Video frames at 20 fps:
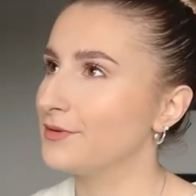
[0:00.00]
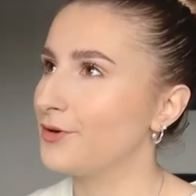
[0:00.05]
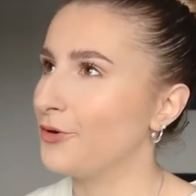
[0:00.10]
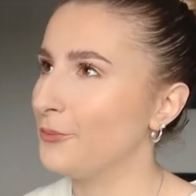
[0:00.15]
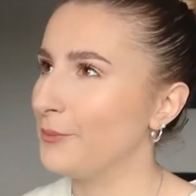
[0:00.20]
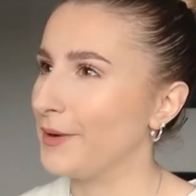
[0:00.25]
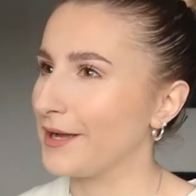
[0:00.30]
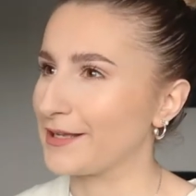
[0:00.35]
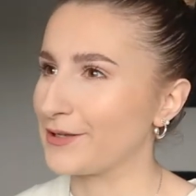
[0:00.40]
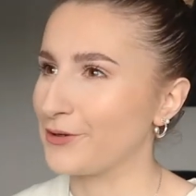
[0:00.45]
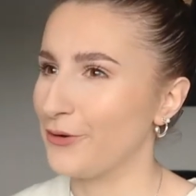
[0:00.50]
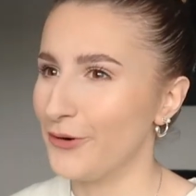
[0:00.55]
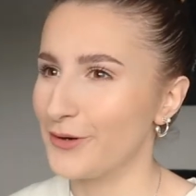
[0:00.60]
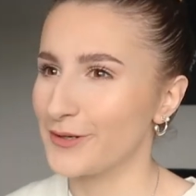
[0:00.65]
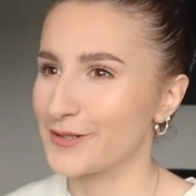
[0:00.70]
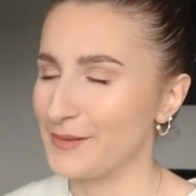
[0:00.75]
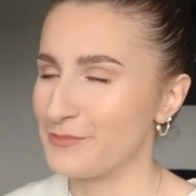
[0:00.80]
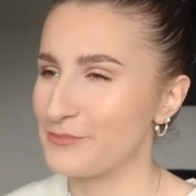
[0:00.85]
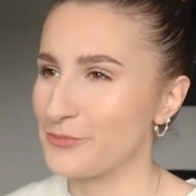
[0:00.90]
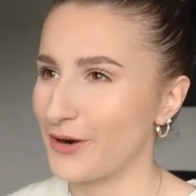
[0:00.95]
Oh my
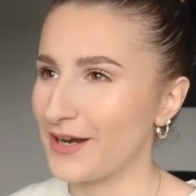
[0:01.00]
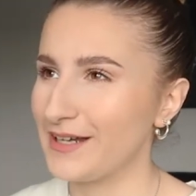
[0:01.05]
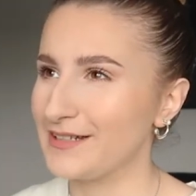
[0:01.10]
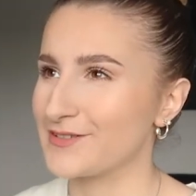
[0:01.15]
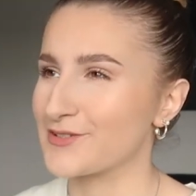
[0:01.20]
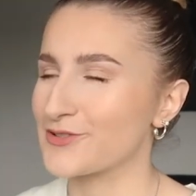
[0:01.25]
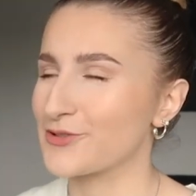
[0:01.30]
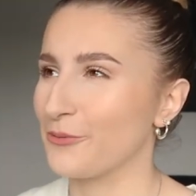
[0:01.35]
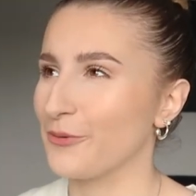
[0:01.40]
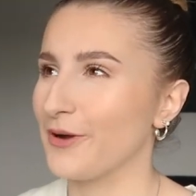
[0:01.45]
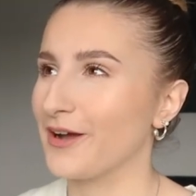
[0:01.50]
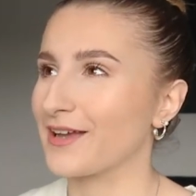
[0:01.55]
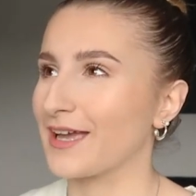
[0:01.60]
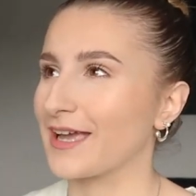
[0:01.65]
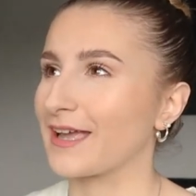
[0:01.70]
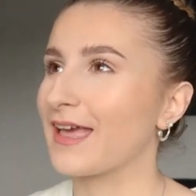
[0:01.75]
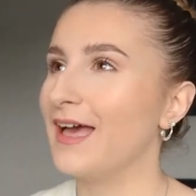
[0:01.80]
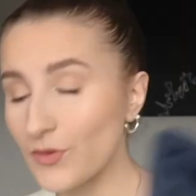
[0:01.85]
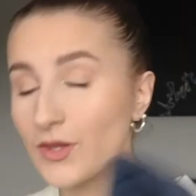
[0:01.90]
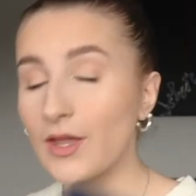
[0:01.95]
god, my brain stopped
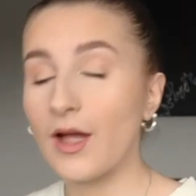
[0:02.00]
working.